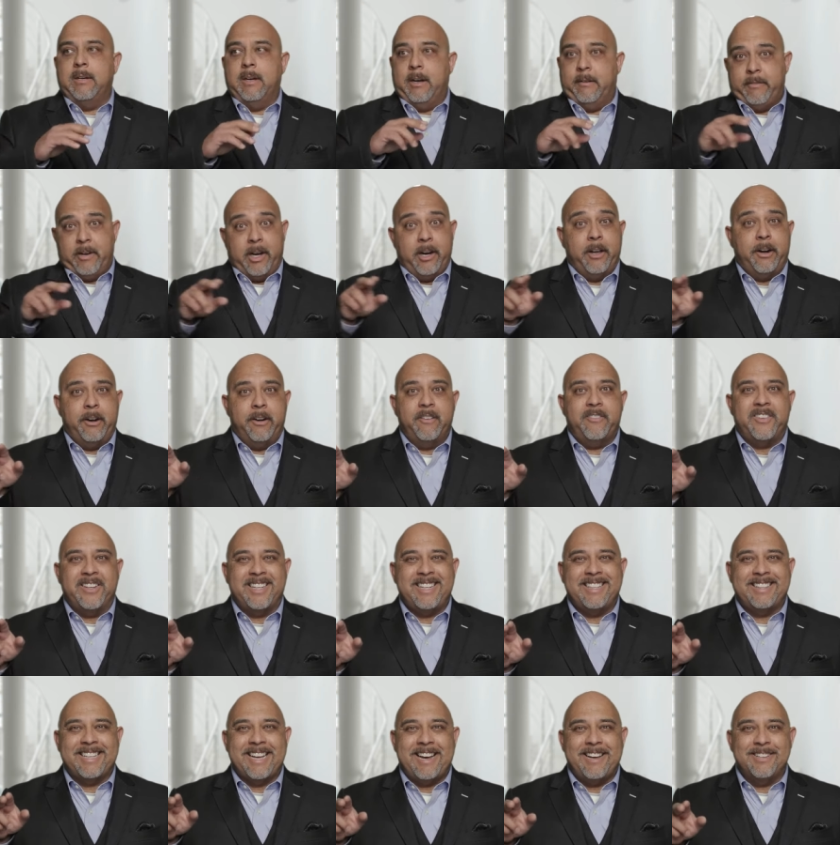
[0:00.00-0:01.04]
of
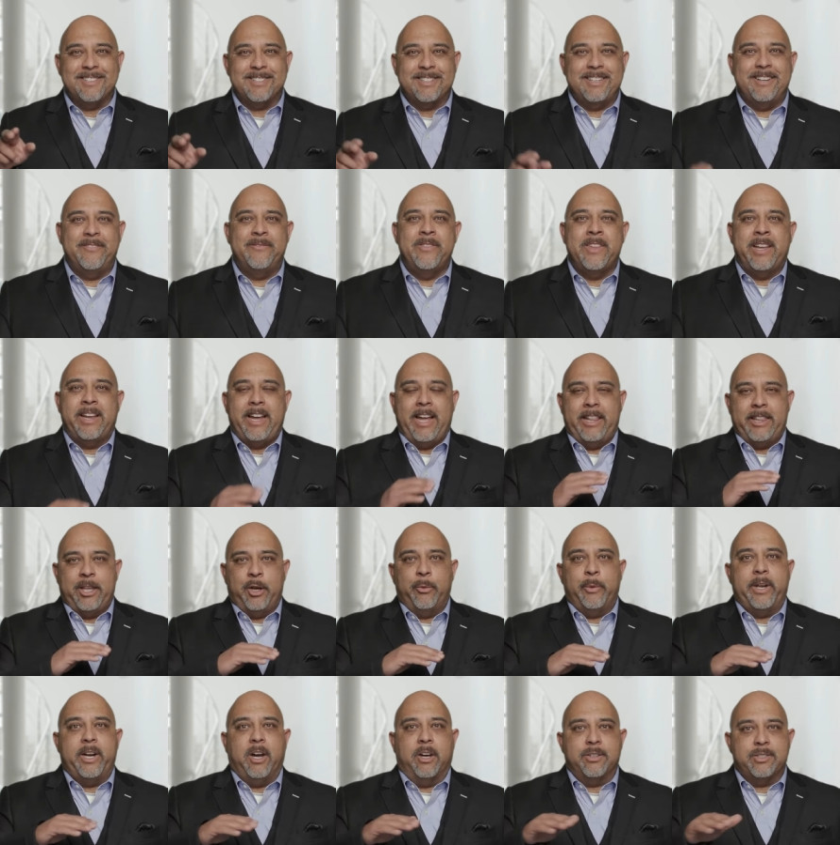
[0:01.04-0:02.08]
150,000 and
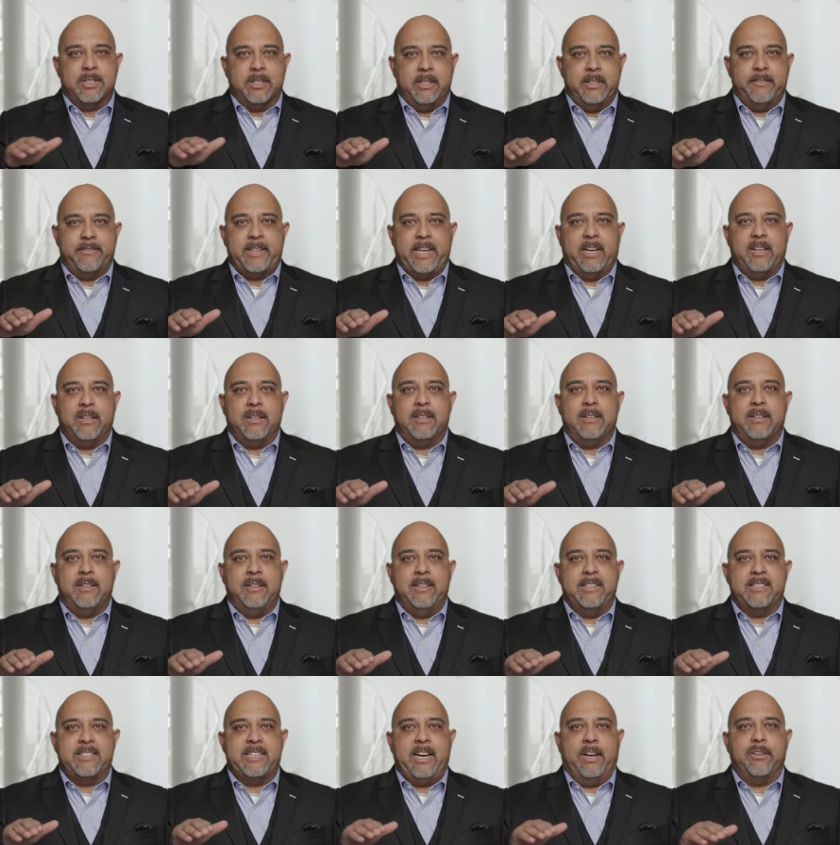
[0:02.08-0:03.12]
then we'd also lift out
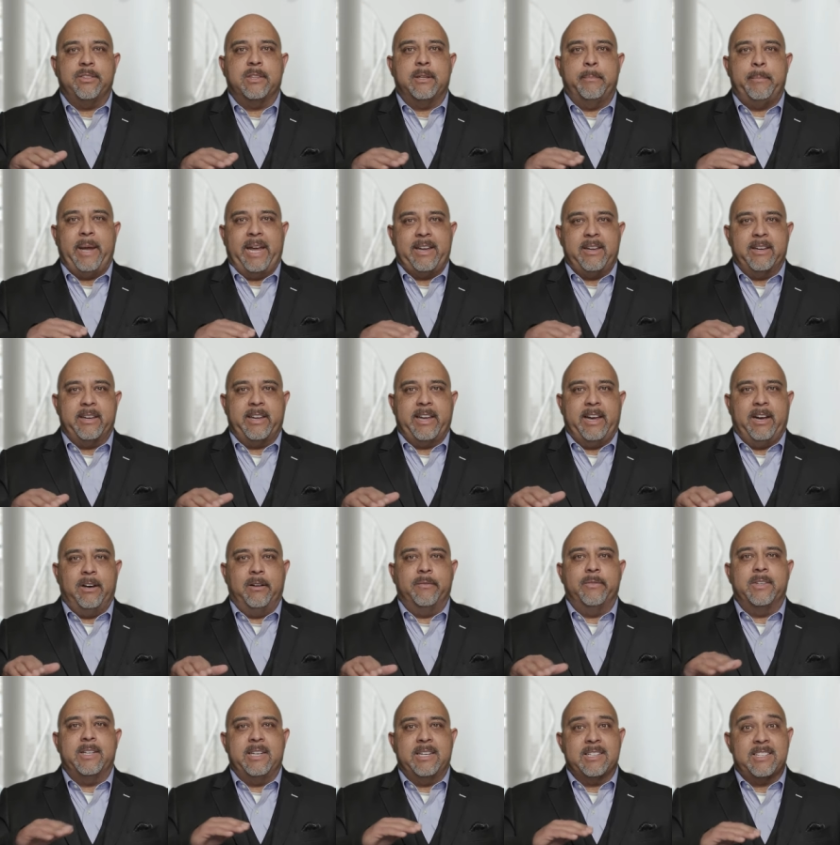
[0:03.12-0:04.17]
list out the bank
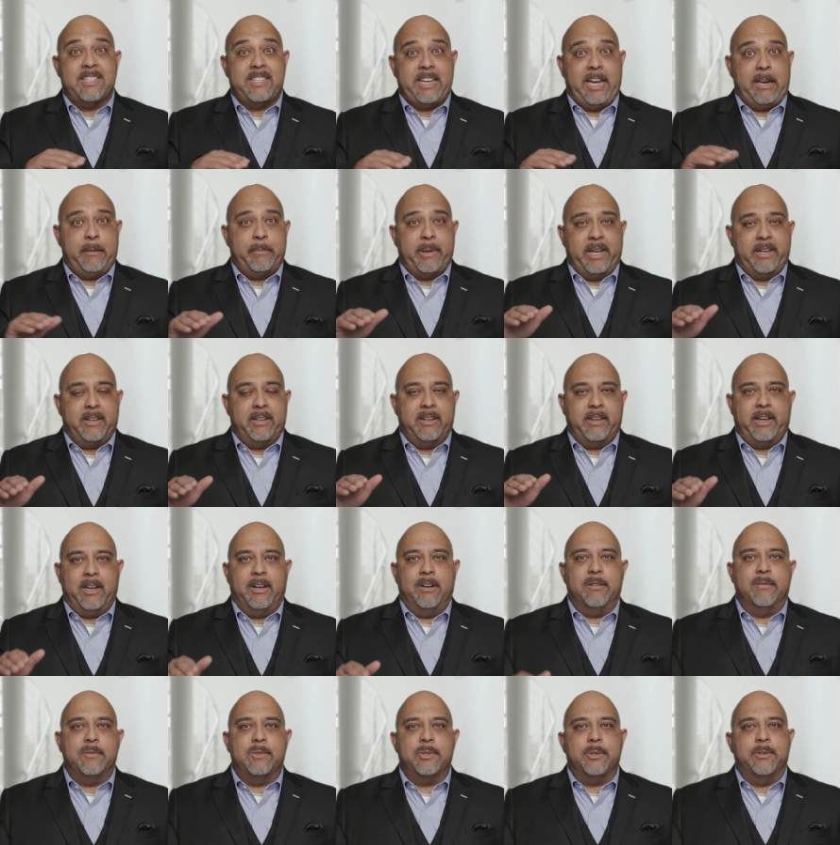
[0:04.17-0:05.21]
account, the estate bank
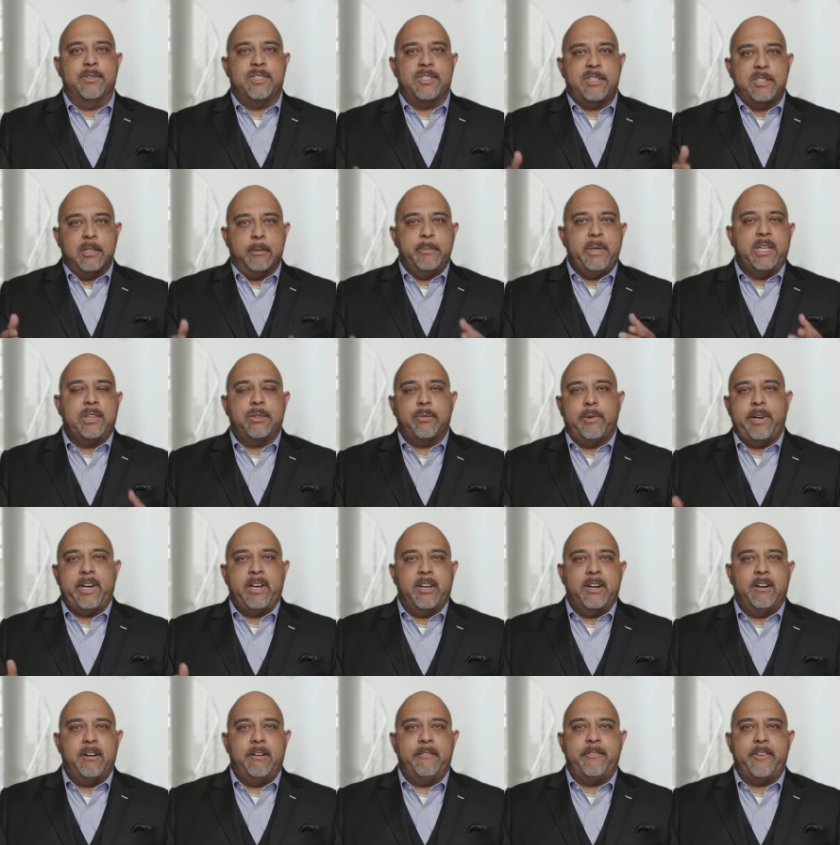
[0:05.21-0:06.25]
account. So it'd still be
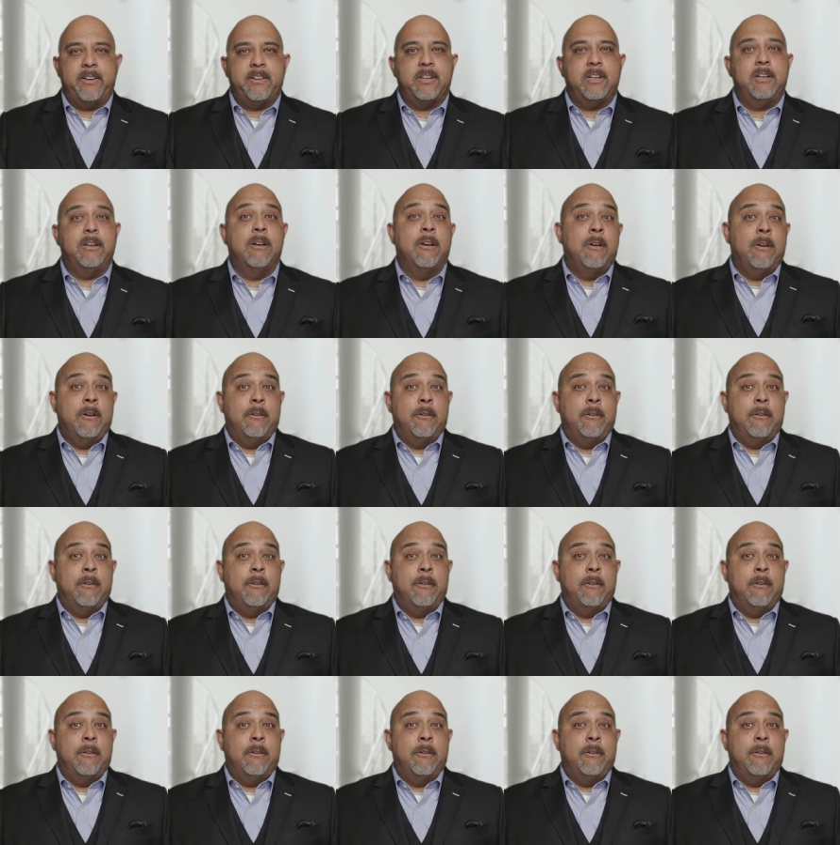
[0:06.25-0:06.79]
350